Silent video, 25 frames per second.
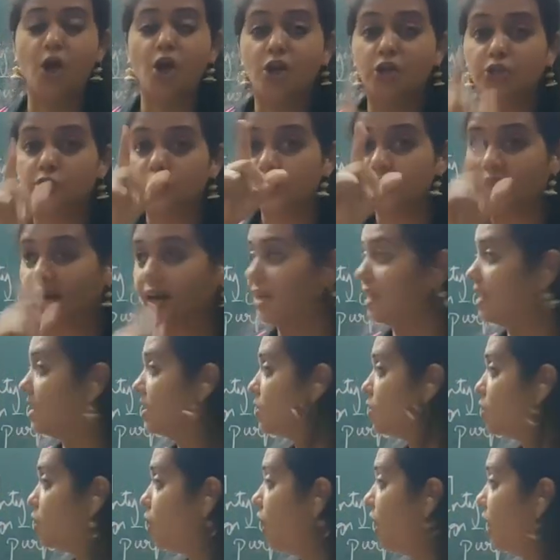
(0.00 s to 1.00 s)
So that
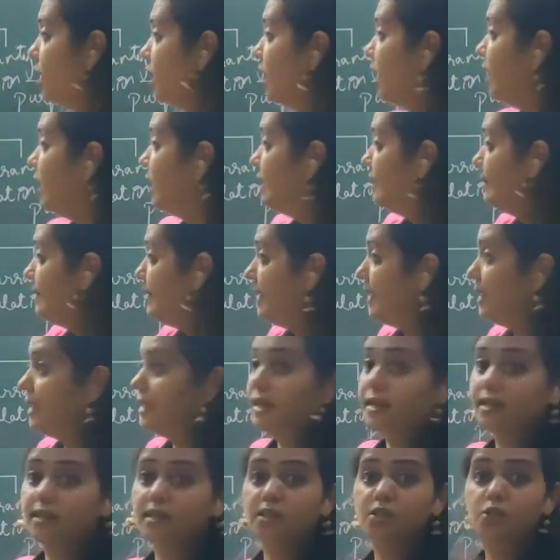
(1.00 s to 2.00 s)
is your need,
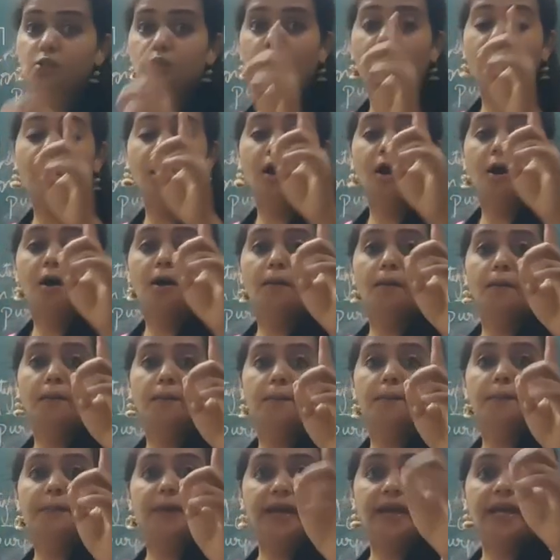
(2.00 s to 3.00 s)
that is your
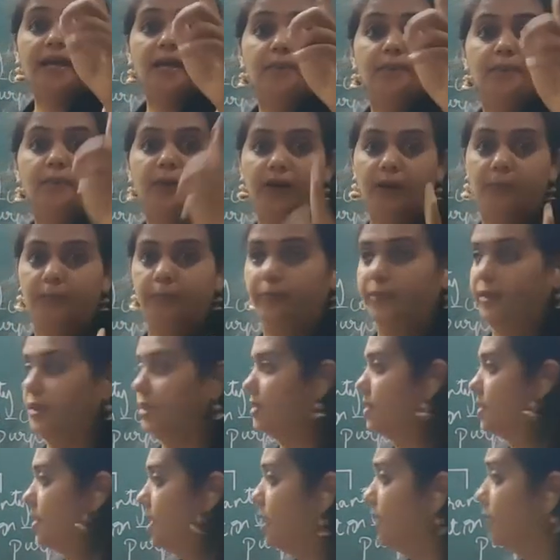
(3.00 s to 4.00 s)
main
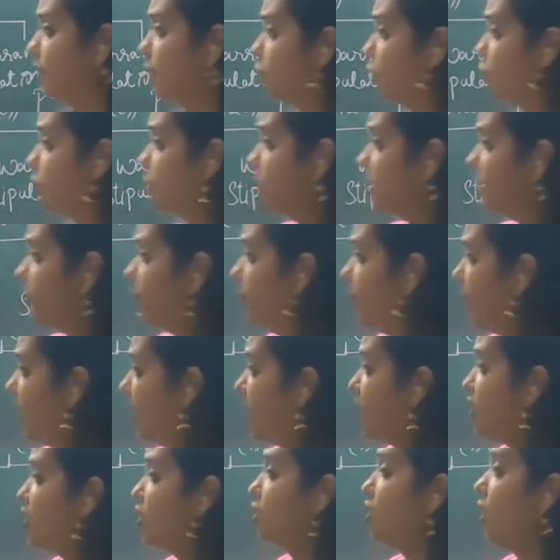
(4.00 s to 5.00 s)
purpose. The
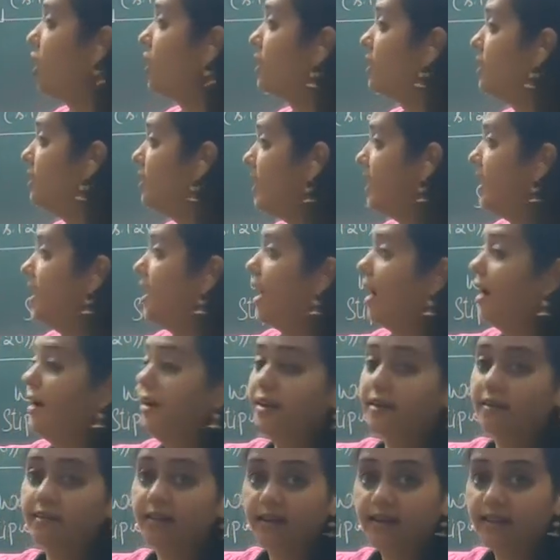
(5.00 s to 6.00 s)
stipulation or the need under
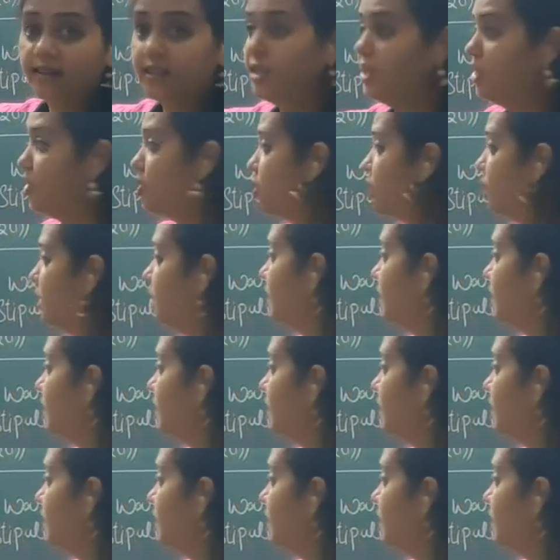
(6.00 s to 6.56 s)
condition